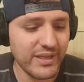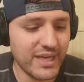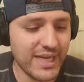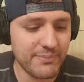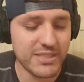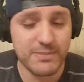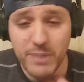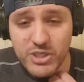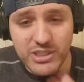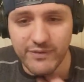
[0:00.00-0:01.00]
um,
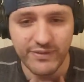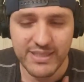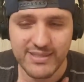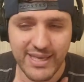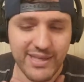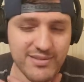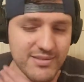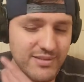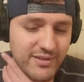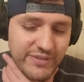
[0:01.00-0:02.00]
especially if he
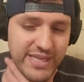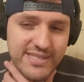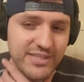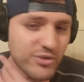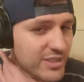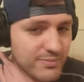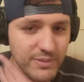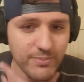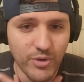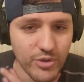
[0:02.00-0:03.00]
says, if they say, trust
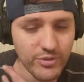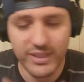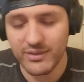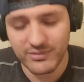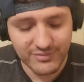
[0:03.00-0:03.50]
me, bro, then,